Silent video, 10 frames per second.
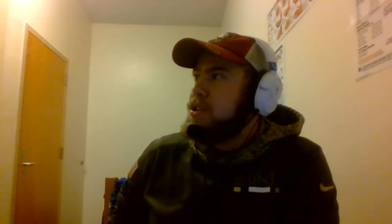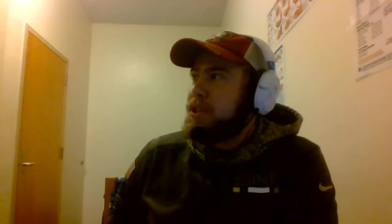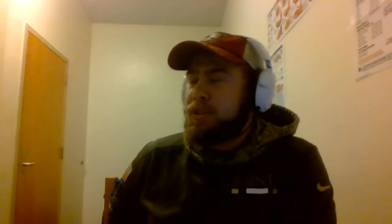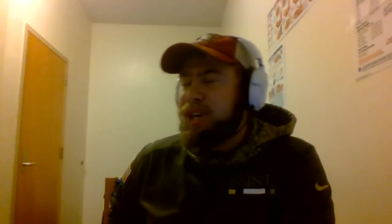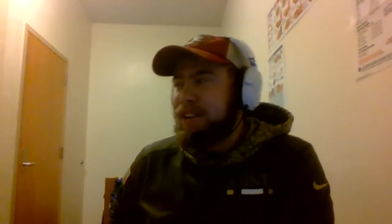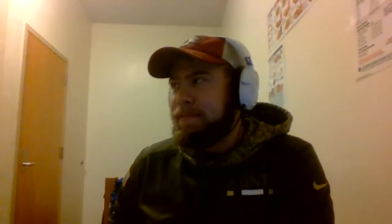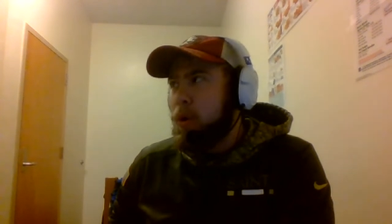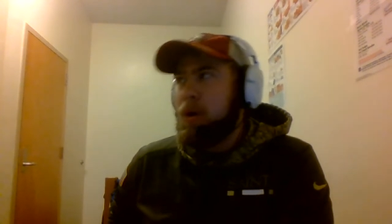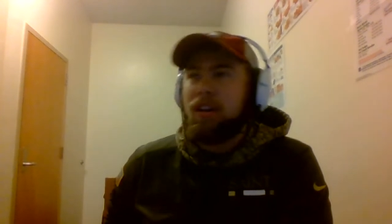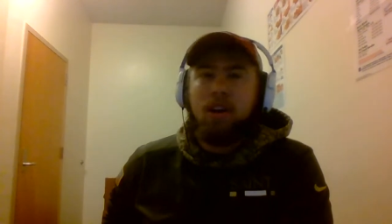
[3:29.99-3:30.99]

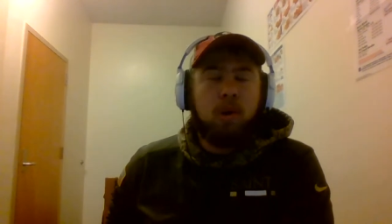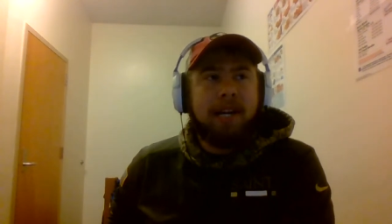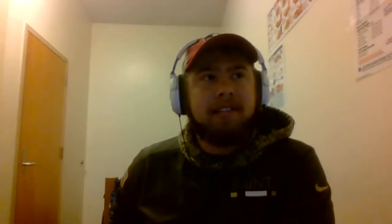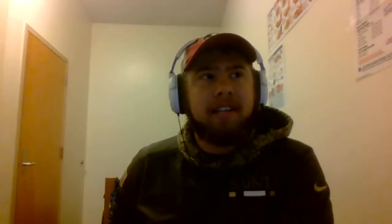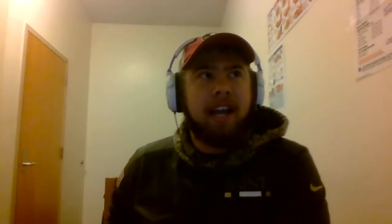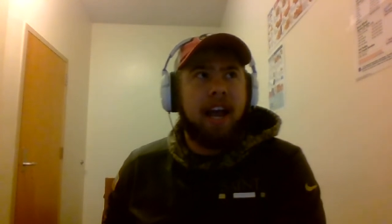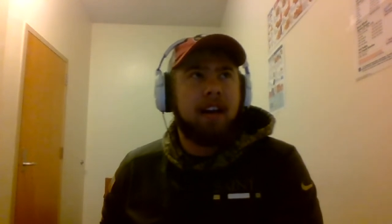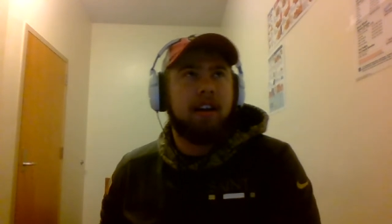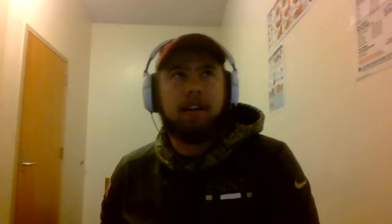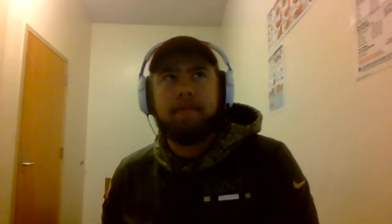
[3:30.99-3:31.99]
Shreveport,
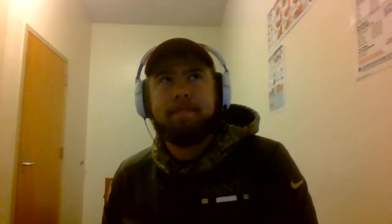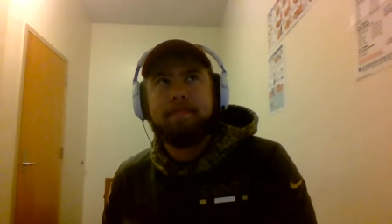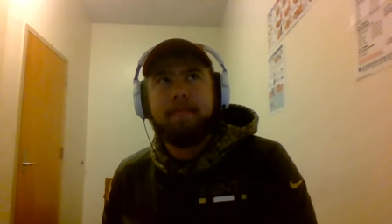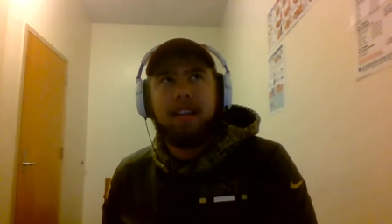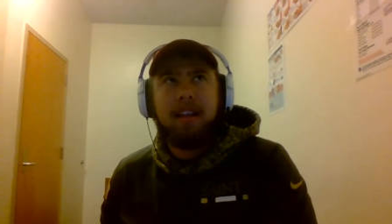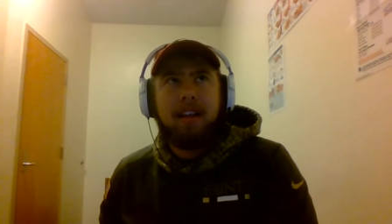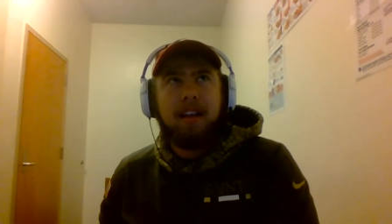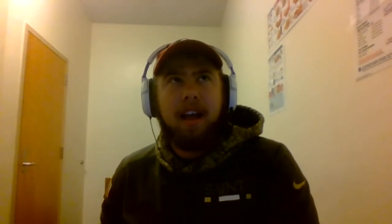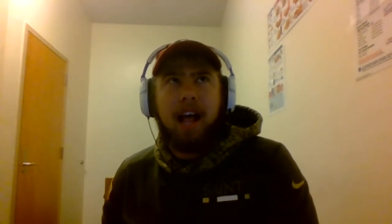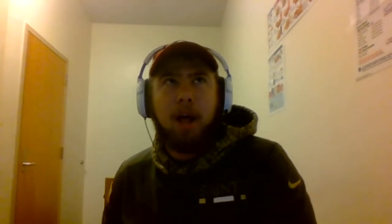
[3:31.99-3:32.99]
Louisiana,
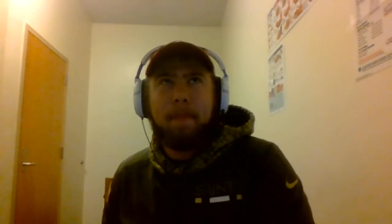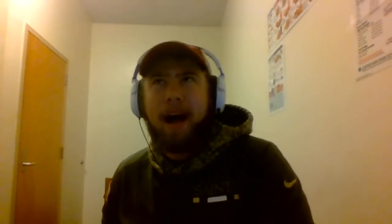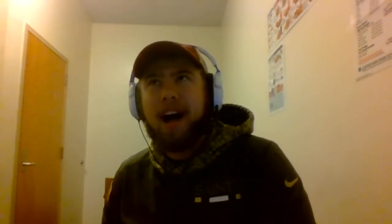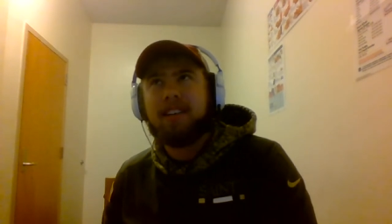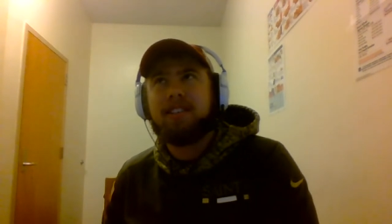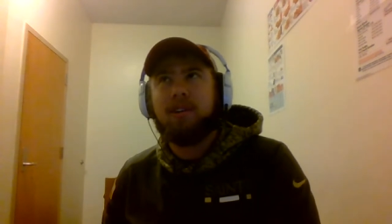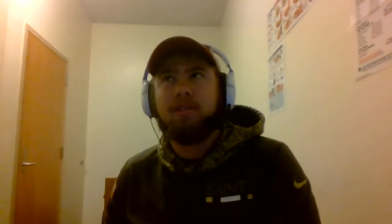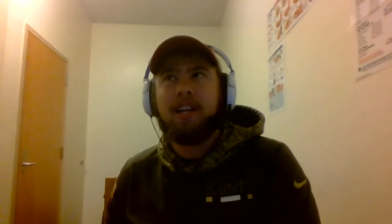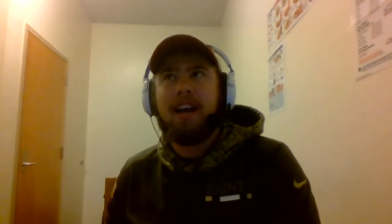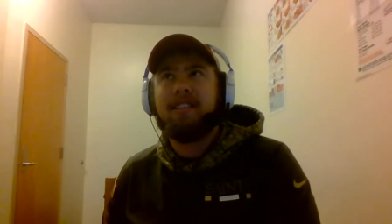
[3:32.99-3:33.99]
El
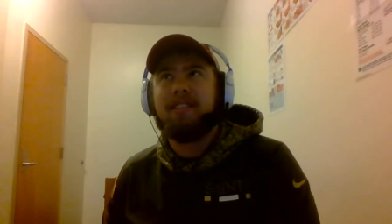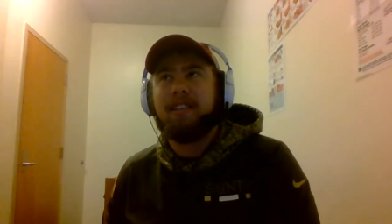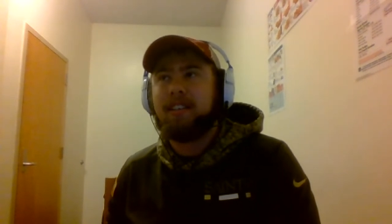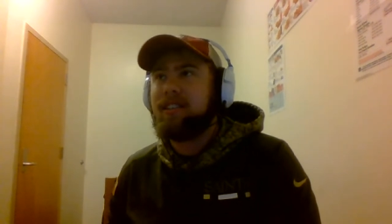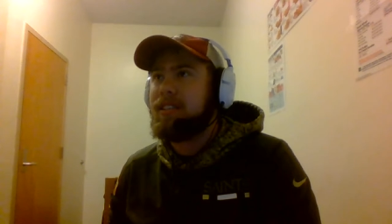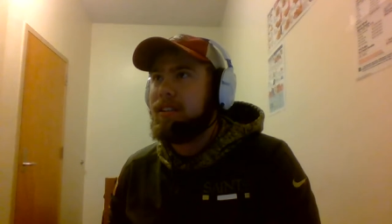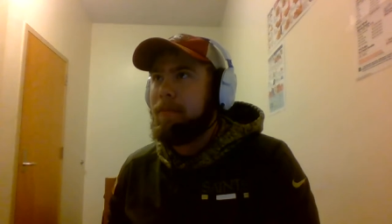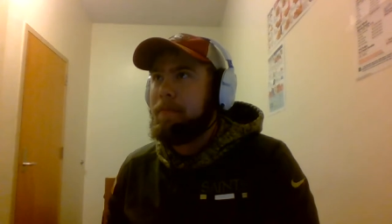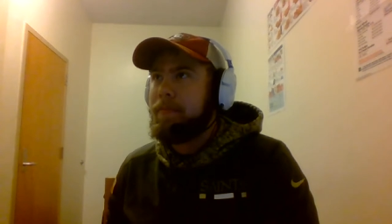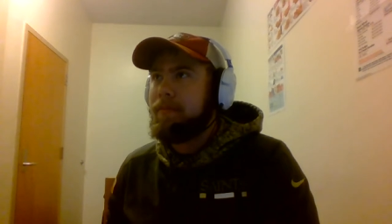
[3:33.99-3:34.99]
Paso, Texas,
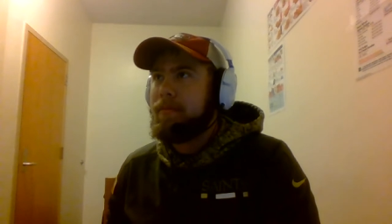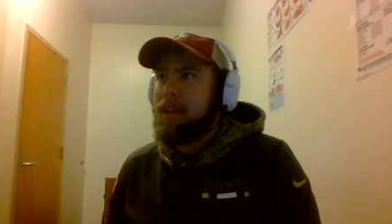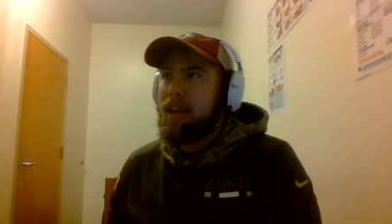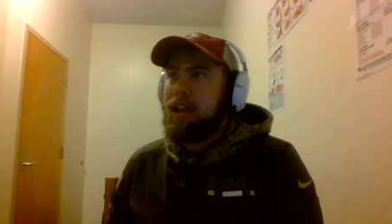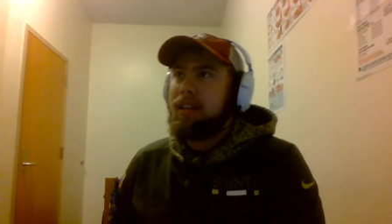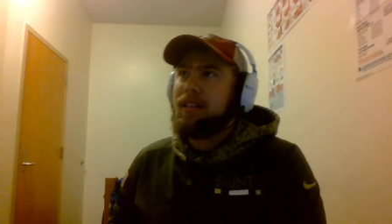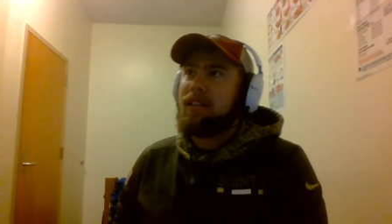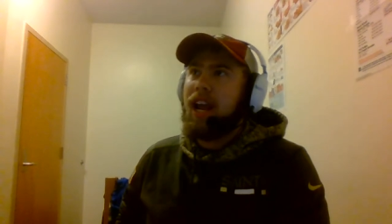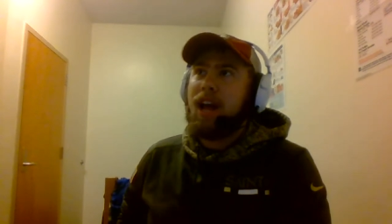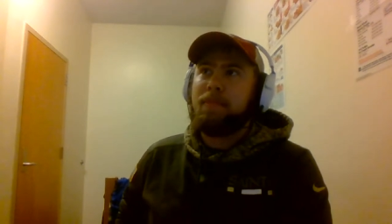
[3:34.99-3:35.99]

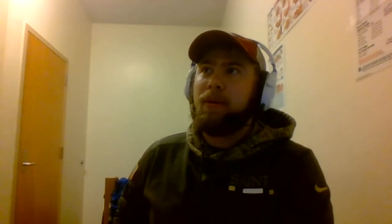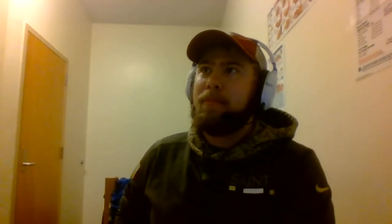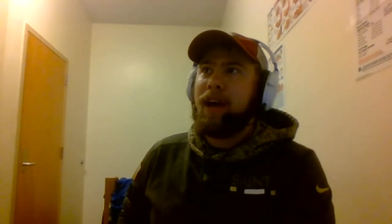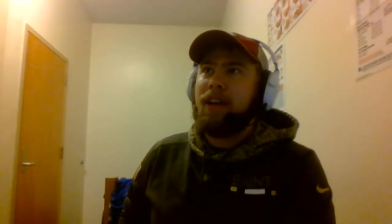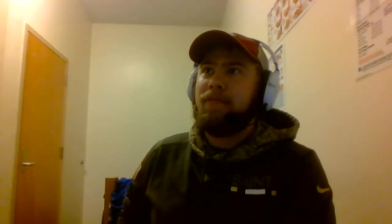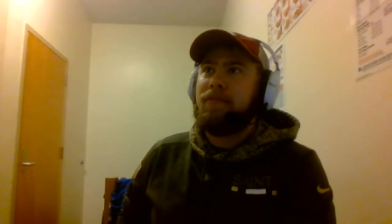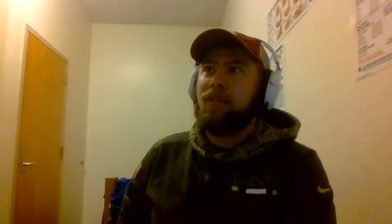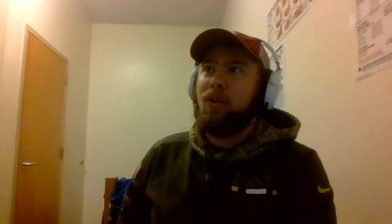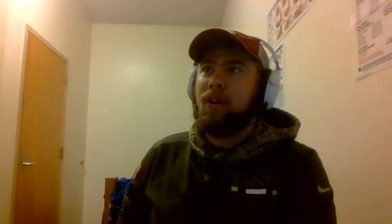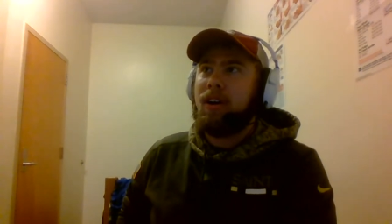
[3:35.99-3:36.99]
Tampa Bay,
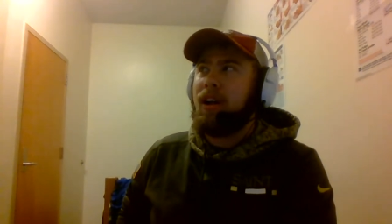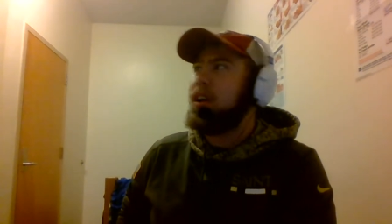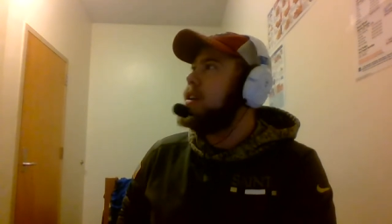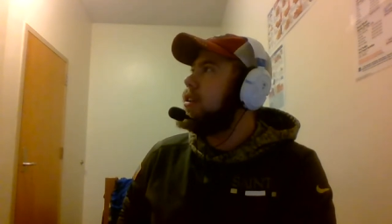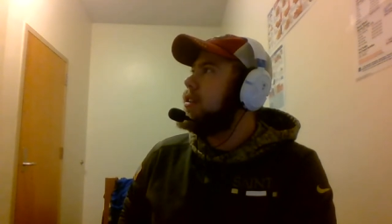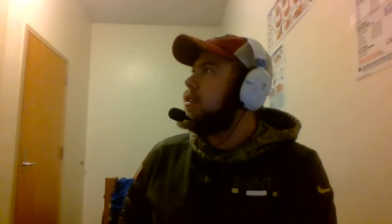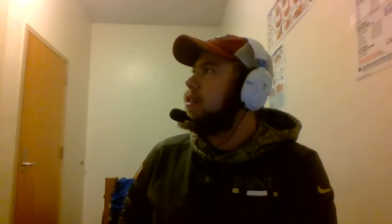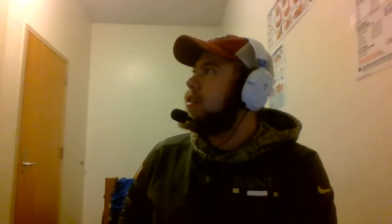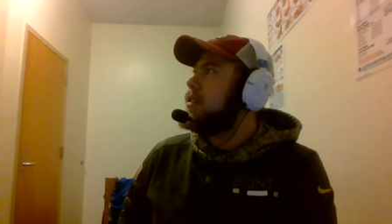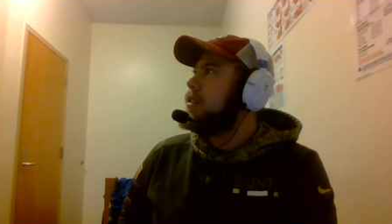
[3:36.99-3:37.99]
Florida,
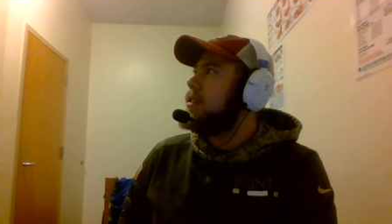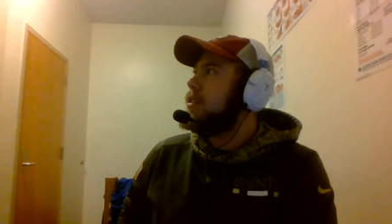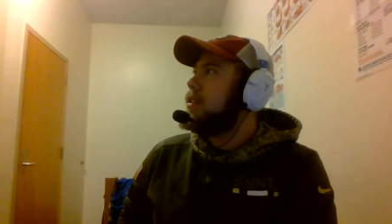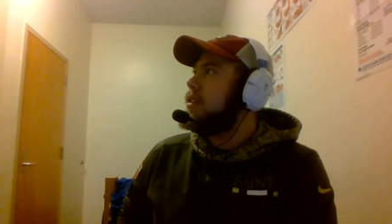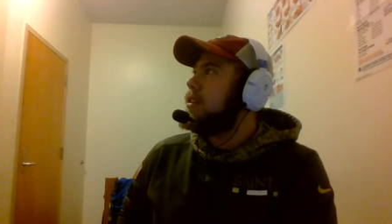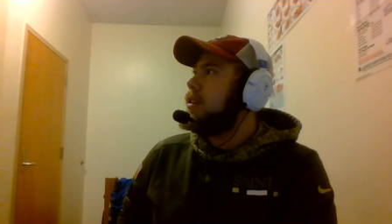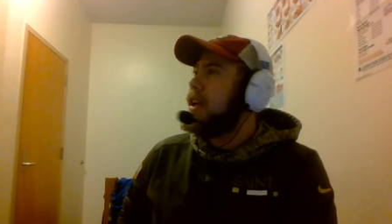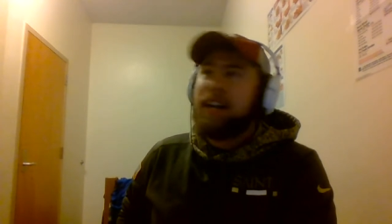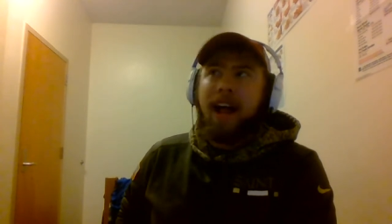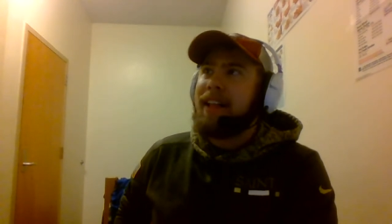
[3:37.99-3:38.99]

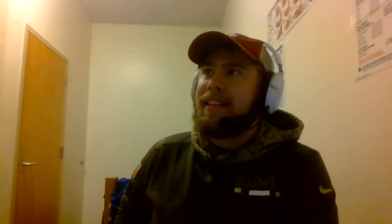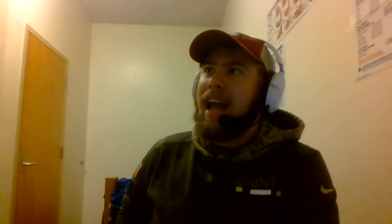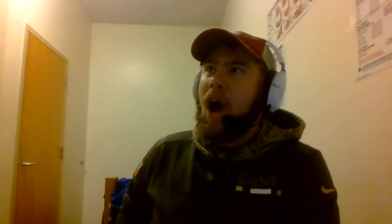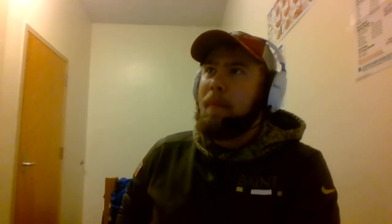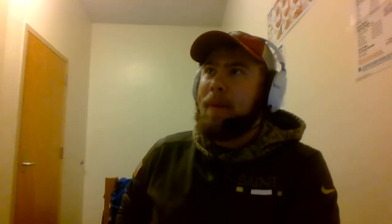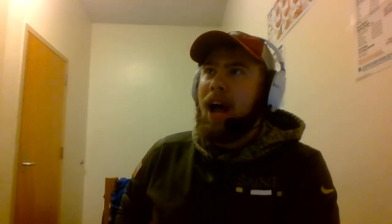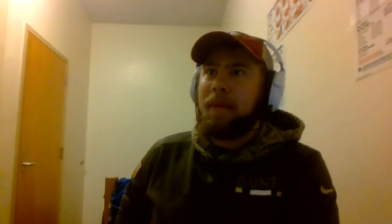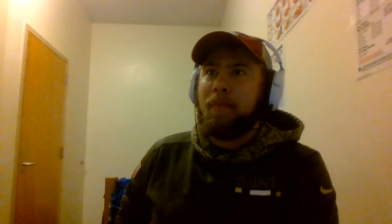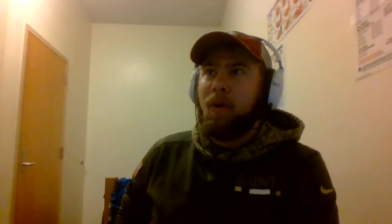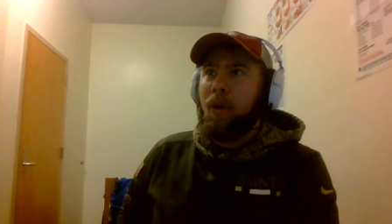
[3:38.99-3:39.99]
and not the
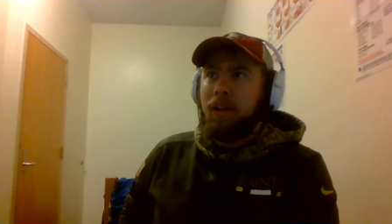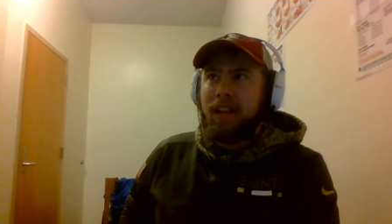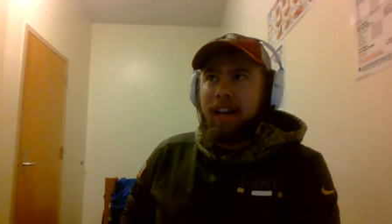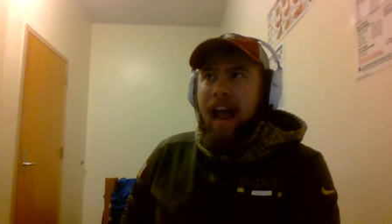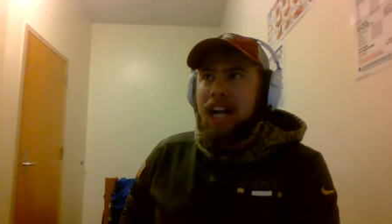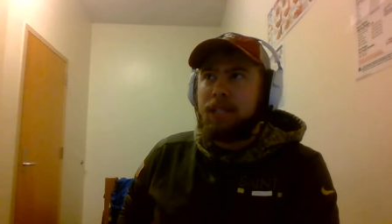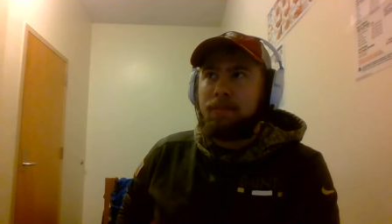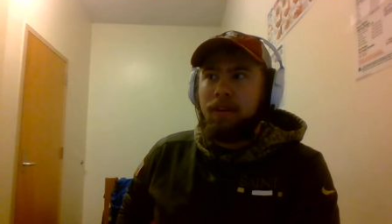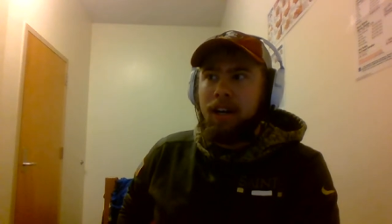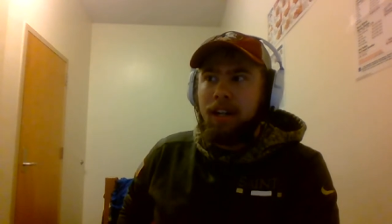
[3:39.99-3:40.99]
Outback Bowl, the
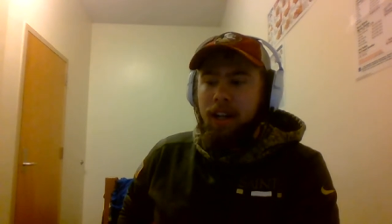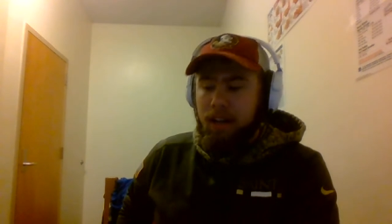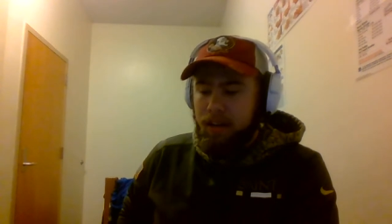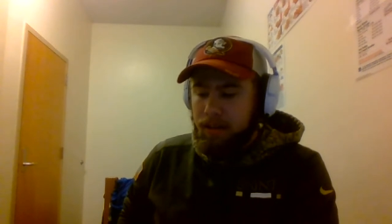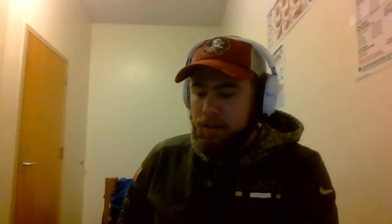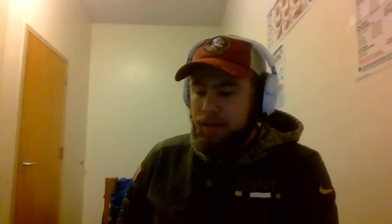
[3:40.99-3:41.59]
Gasparilla.